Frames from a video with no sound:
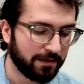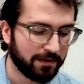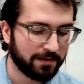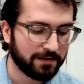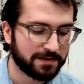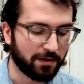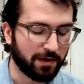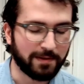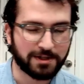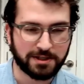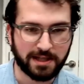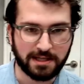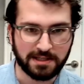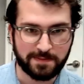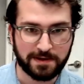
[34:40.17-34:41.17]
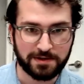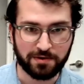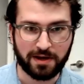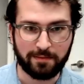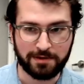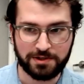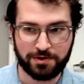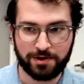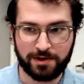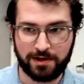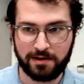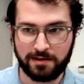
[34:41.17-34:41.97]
so I mentioned that special chemistry